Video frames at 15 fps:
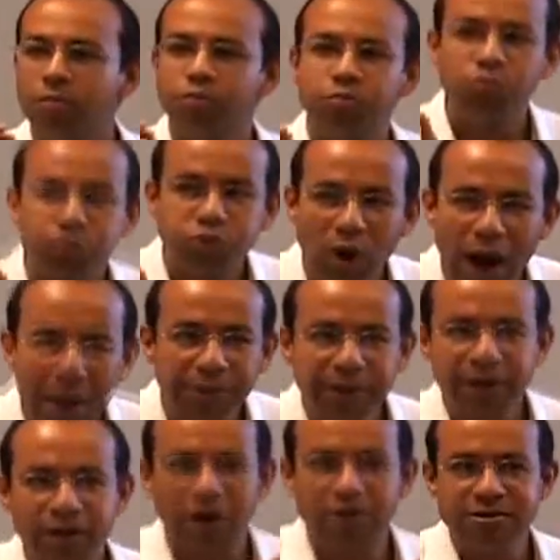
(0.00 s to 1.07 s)
probably
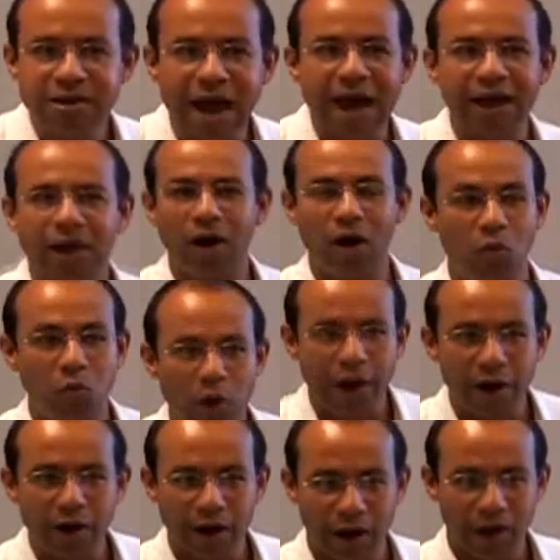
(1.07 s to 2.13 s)
are not
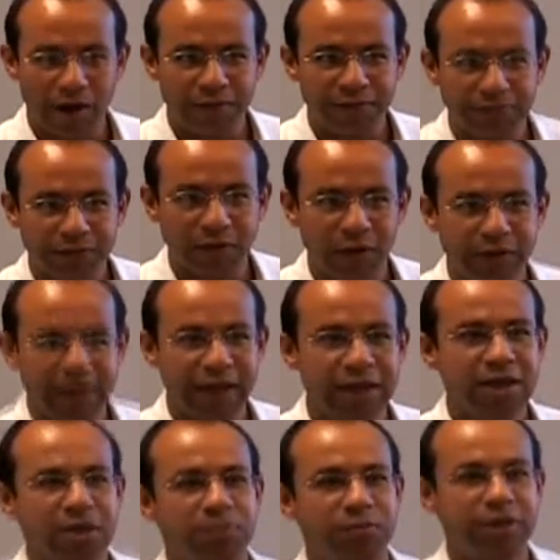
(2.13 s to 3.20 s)
aware of, okay?
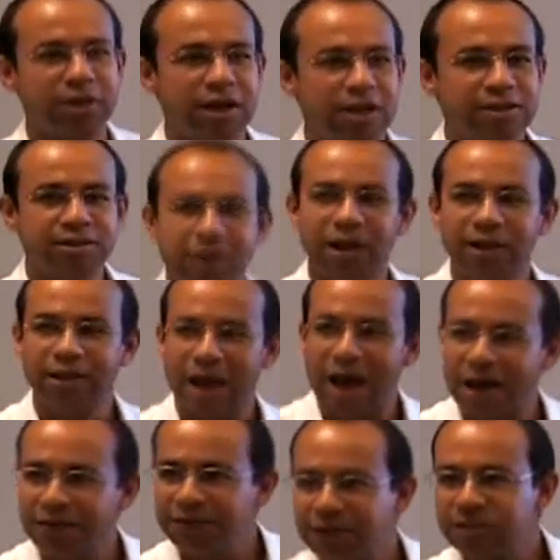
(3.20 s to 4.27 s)
Because a lot
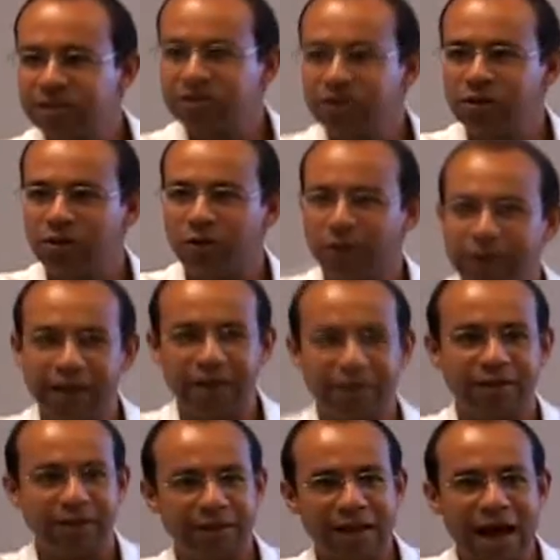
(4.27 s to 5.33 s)
of it's, in
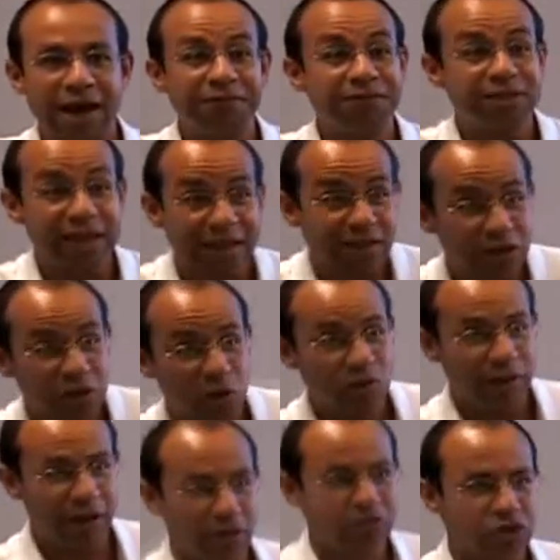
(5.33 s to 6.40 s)
a lot of technical
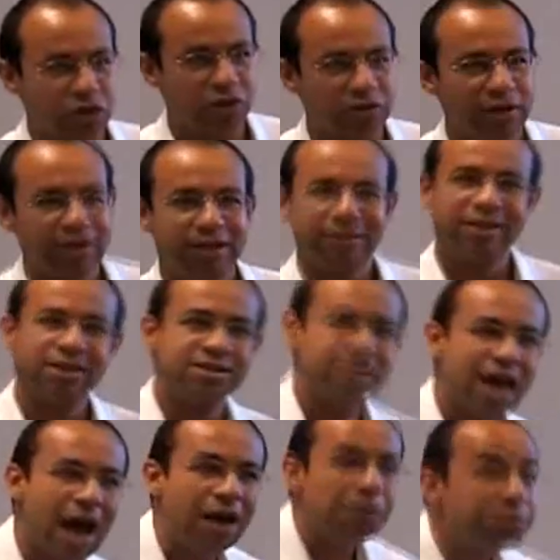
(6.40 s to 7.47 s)
literature that's
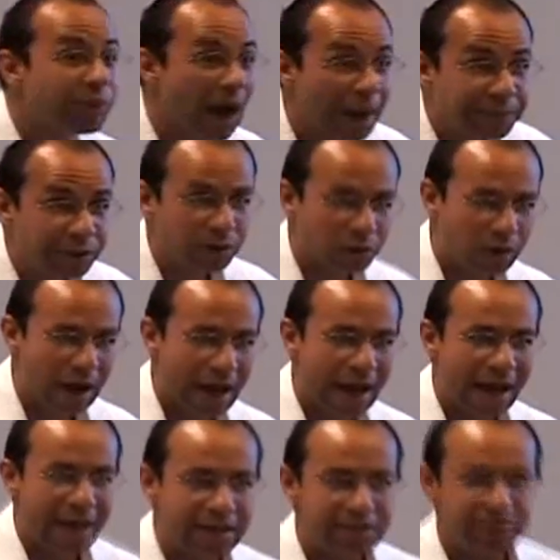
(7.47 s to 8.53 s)
not
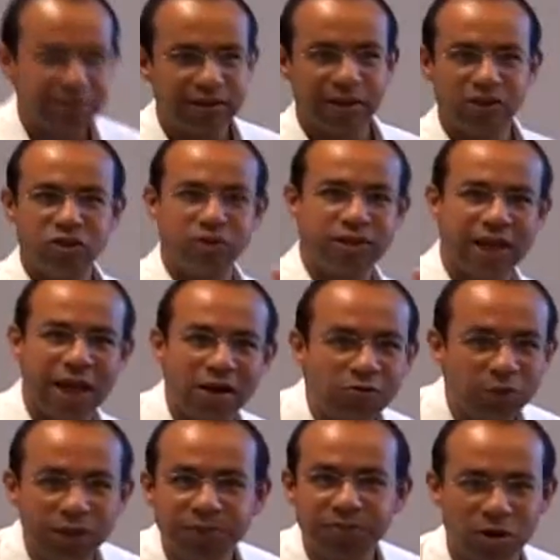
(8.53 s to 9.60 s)
popularized, that you can't
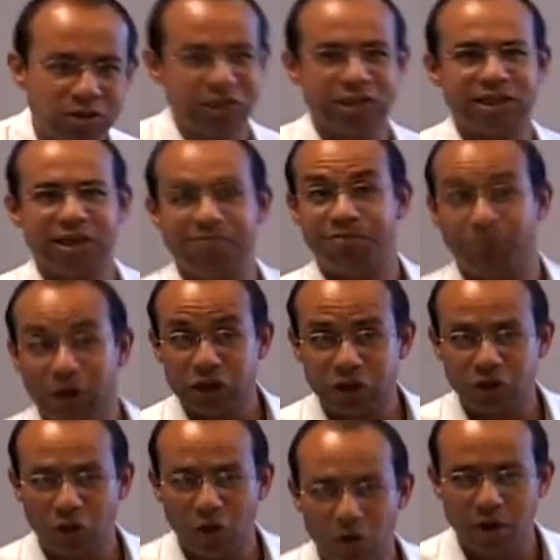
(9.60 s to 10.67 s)
really purchase in
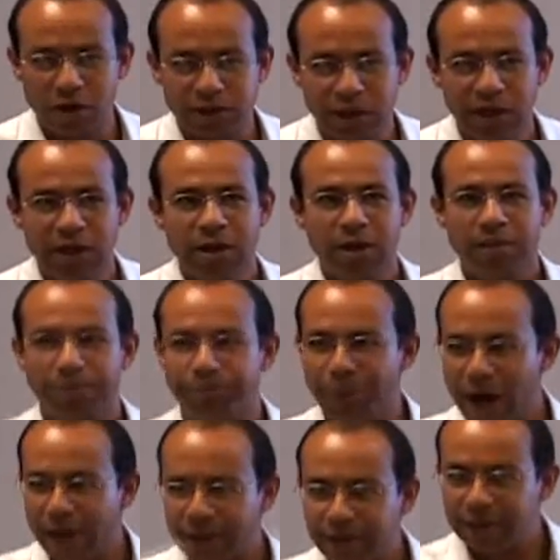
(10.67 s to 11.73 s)
bookstores,
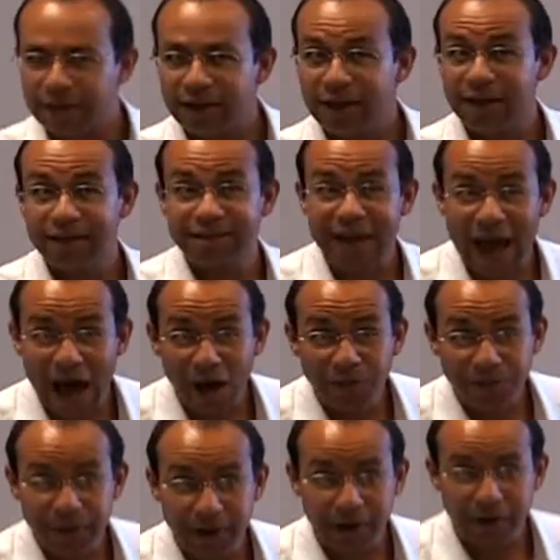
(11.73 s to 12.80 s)
but it is out
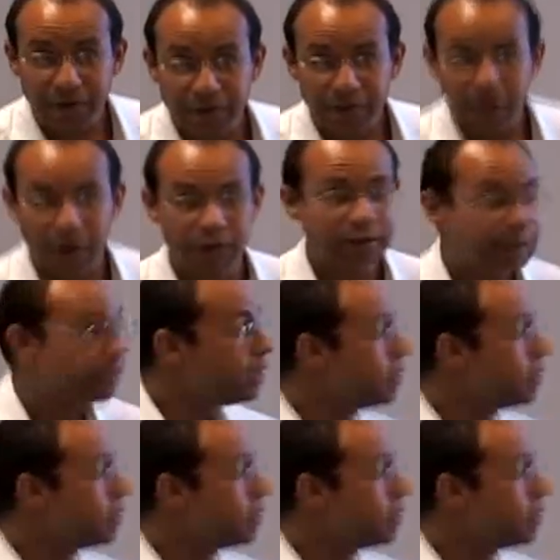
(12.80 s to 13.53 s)
there, okay?